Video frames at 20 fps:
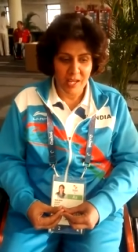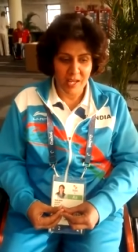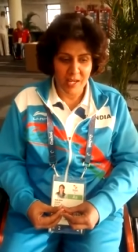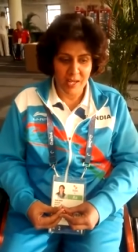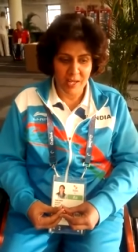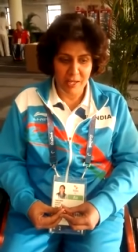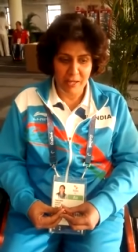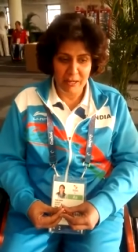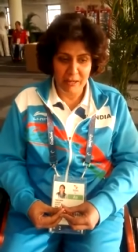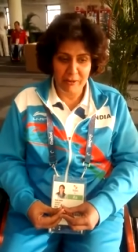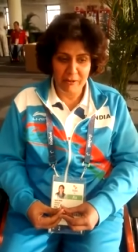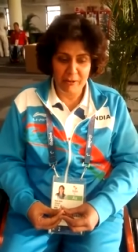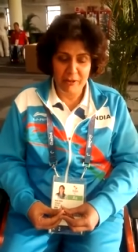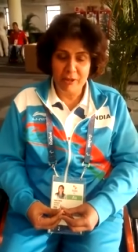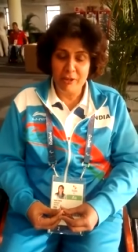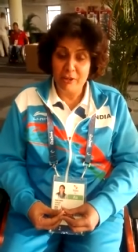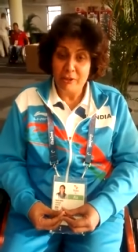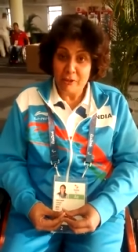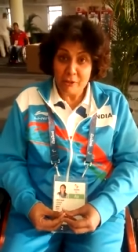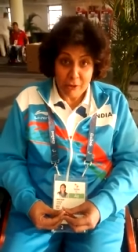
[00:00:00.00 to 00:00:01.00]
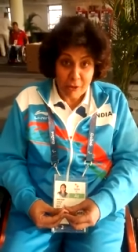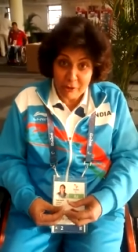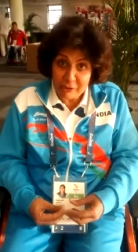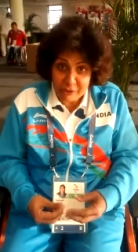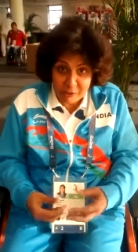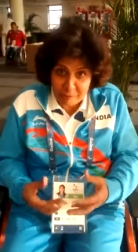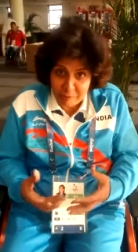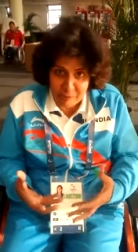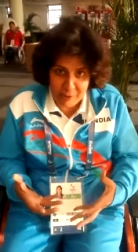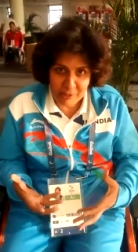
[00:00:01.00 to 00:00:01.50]
Uh, Go
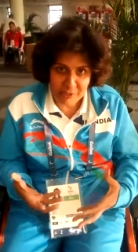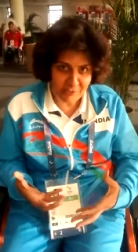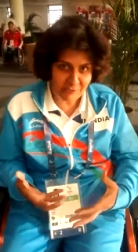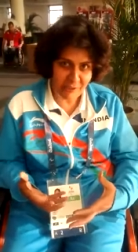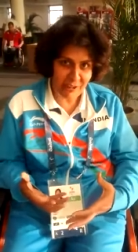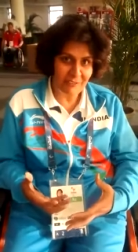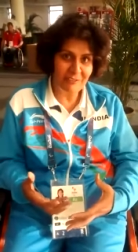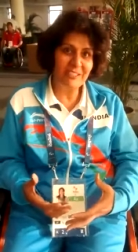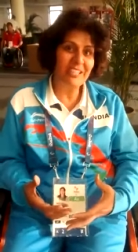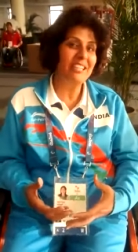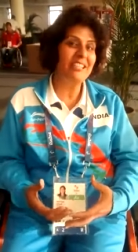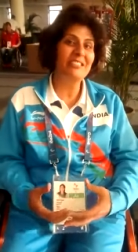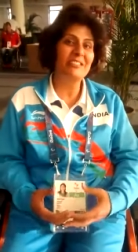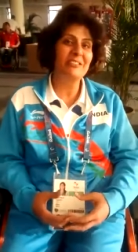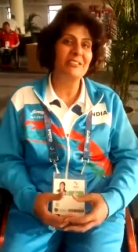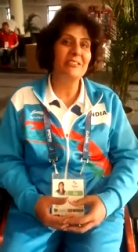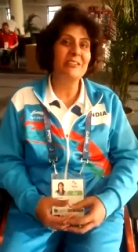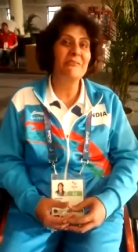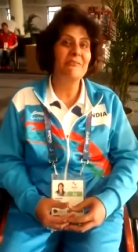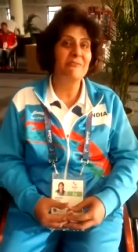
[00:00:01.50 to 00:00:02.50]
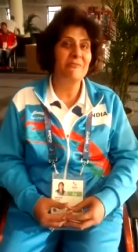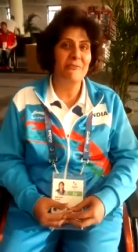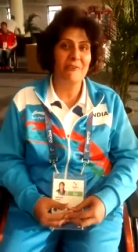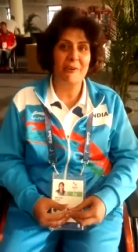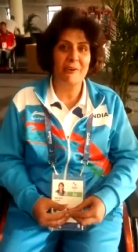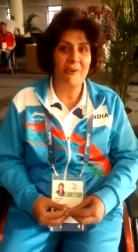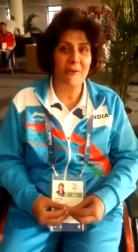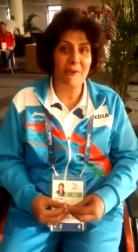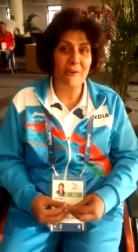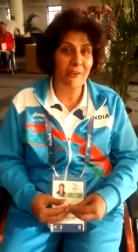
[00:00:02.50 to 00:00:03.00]
Sports Foundation
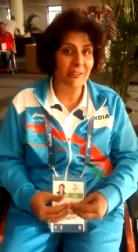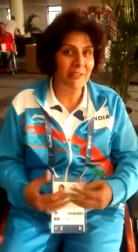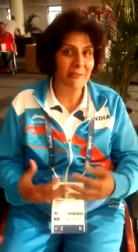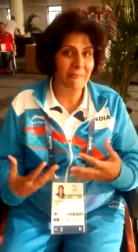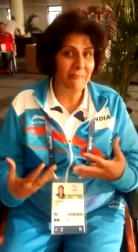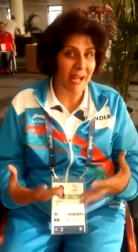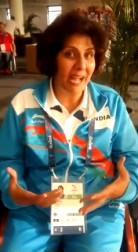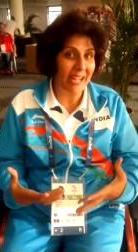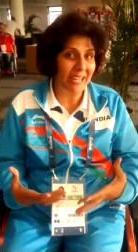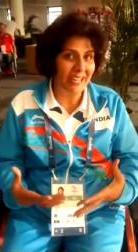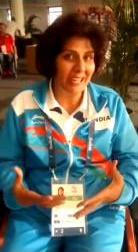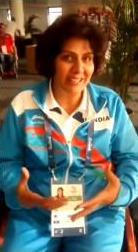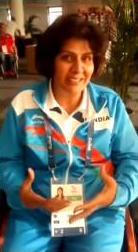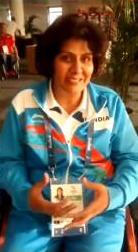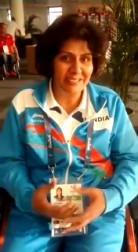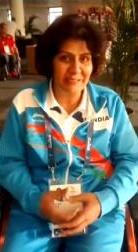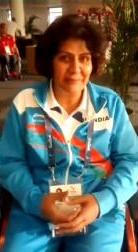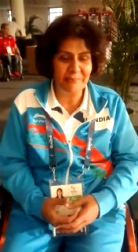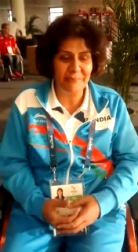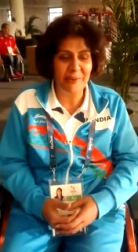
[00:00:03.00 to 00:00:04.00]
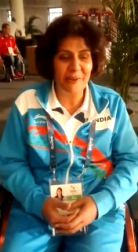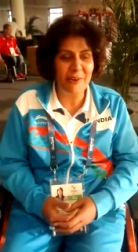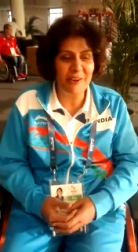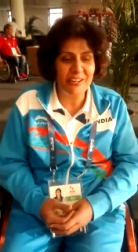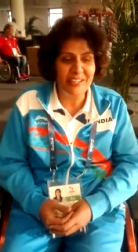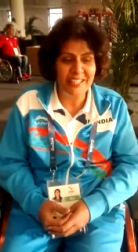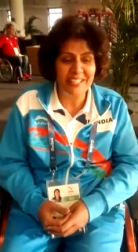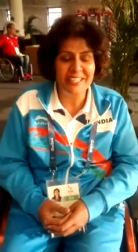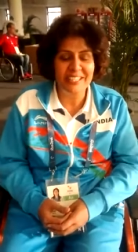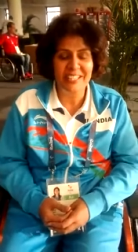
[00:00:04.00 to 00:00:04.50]
for all the backhand
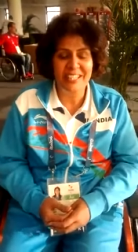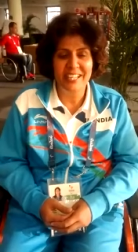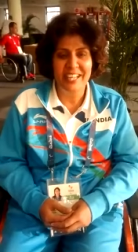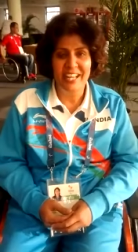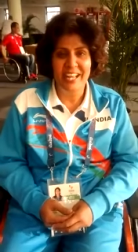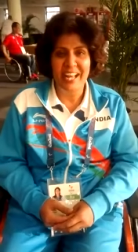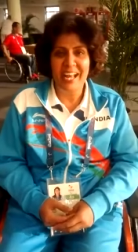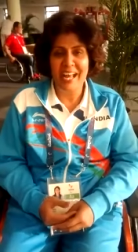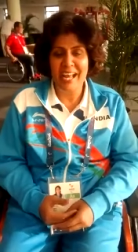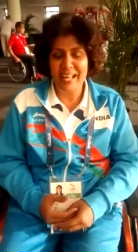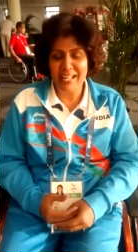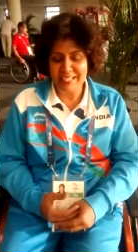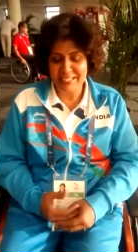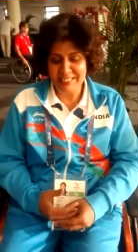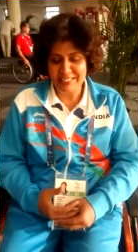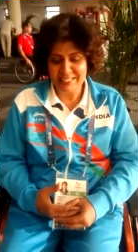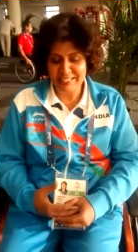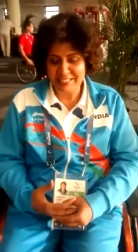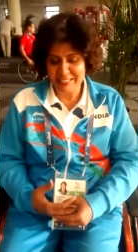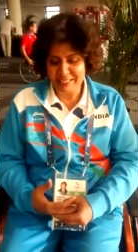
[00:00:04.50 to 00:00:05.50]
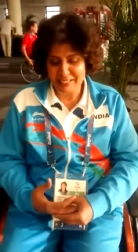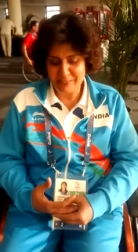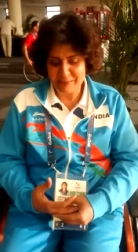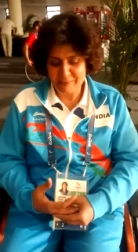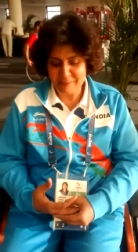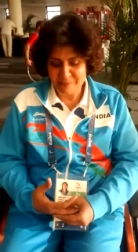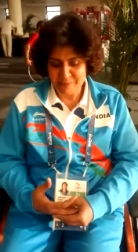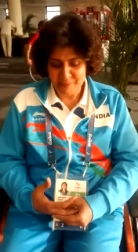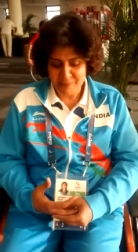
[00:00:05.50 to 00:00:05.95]
support and uh,